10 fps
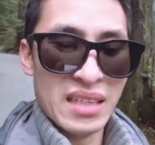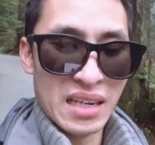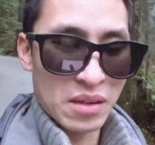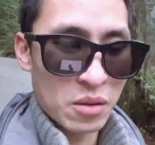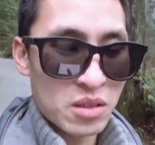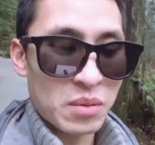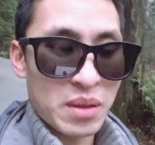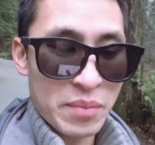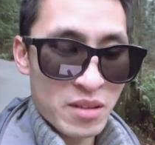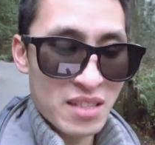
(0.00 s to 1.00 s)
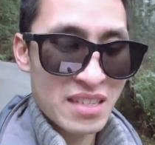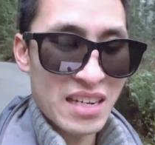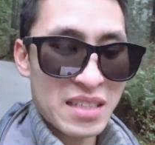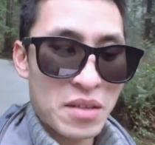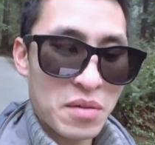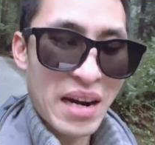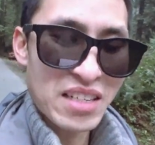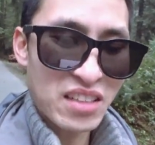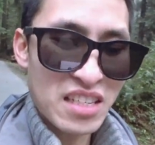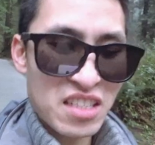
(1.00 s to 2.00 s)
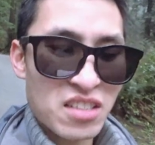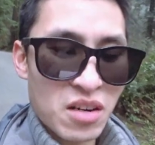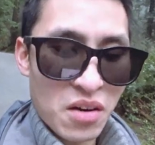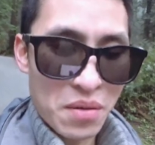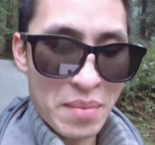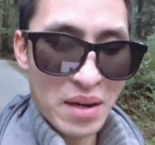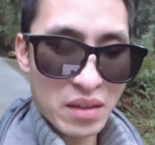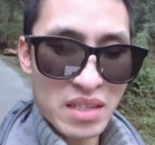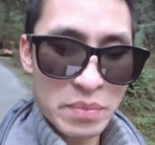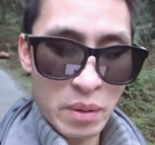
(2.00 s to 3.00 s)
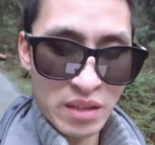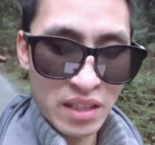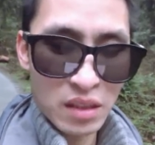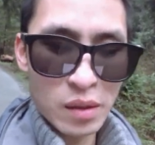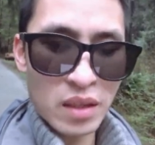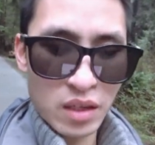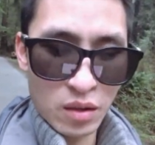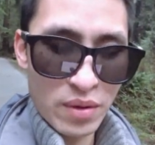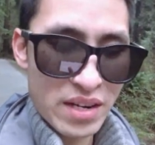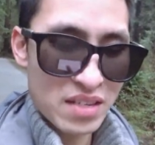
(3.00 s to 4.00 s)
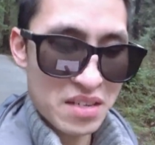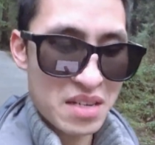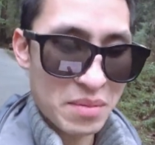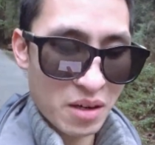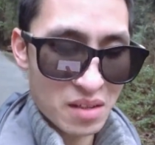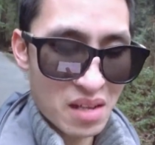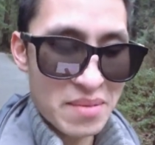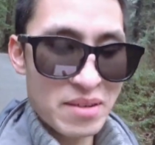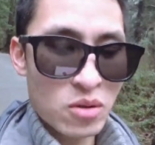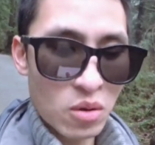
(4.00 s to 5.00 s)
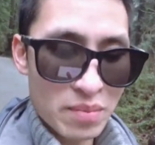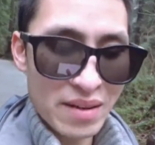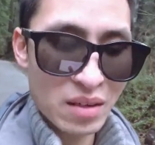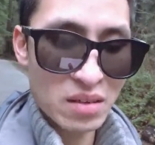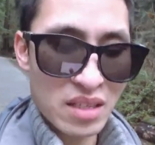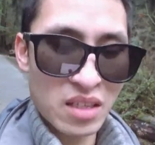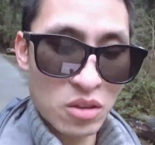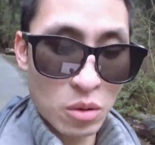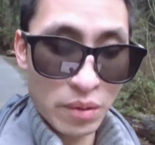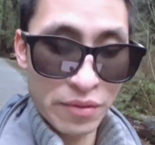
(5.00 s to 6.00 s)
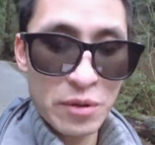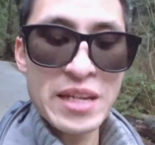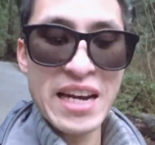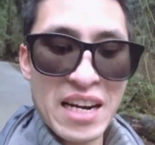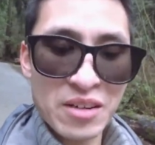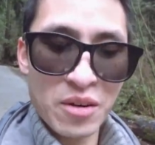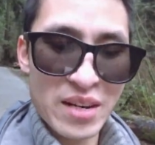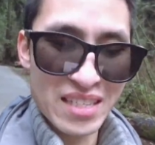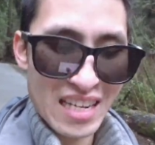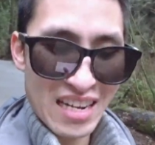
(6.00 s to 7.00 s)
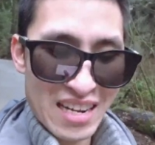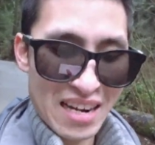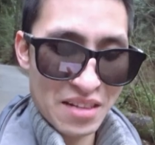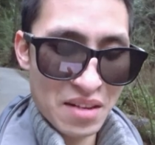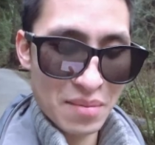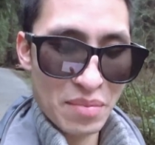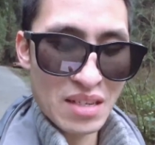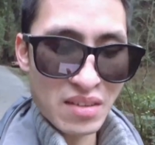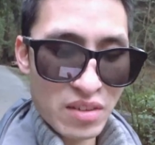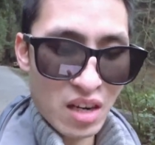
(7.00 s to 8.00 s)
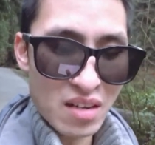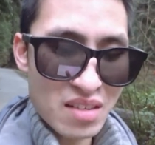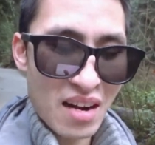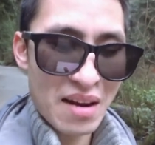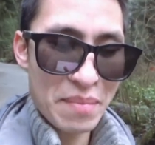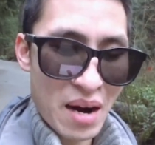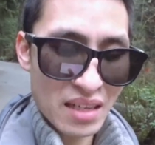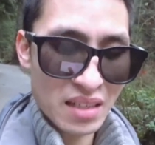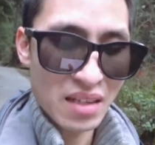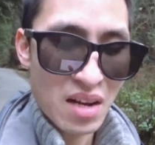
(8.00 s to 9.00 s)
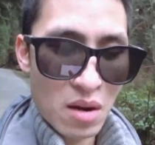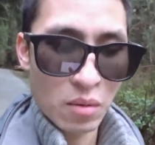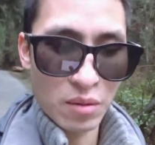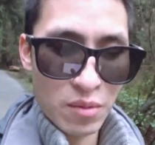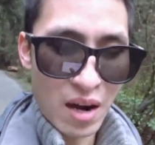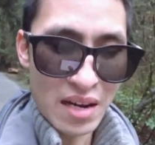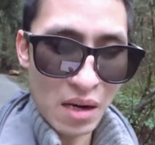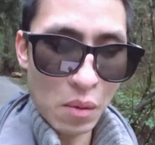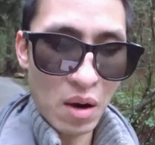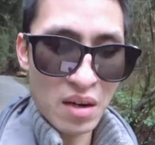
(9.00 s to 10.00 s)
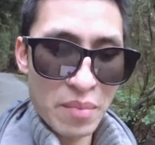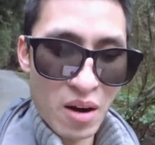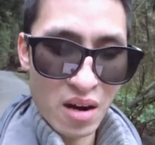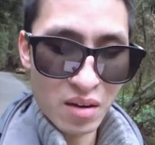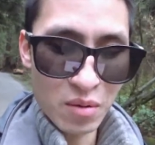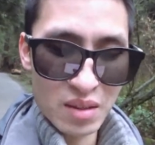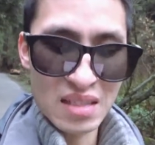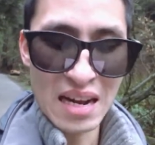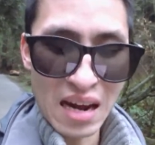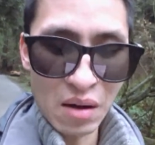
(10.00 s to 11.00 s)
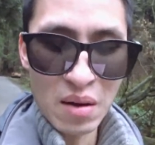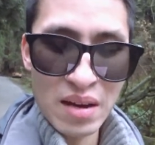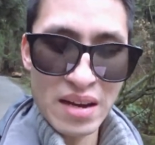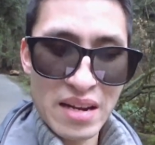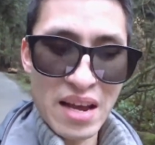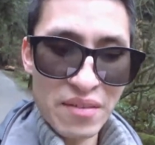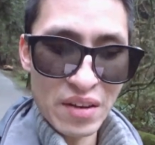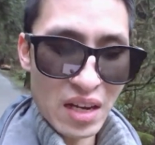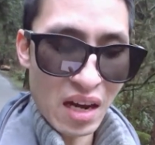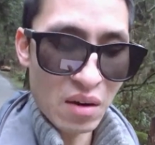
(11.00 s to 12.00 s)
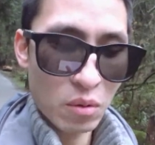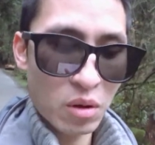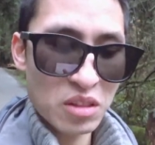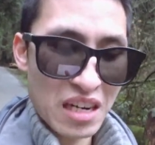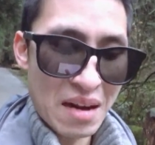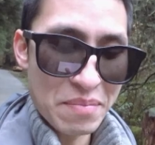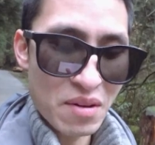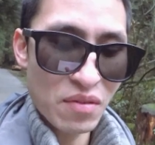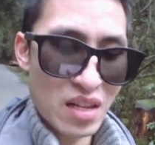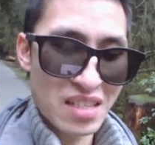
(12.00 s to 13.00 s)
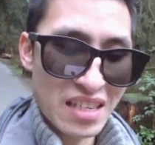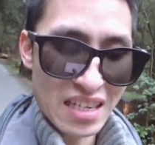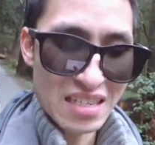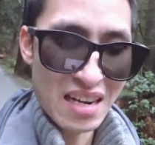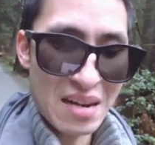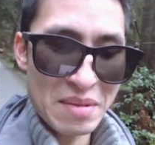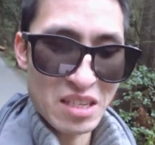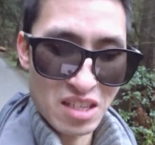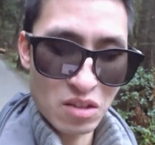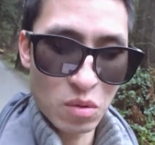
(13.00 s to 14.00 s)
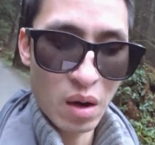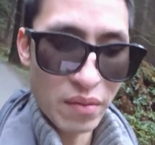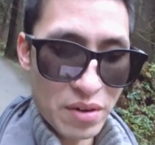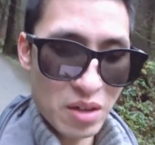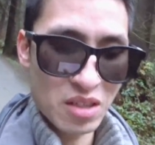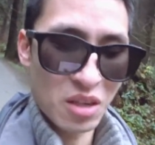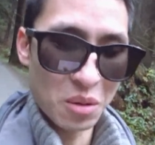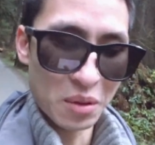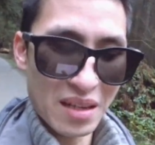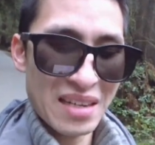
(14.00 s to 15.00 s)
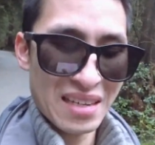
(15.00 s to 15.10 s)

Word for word: And according to what the person said, congratulations to all the medalists, particularly the Korean team, on claiming gold medals in a total of 3 categories, and the impressive young Thai pilot, Wanraya Wanapong, who is now an FAI world champion for the 2nd time at just 12 years old.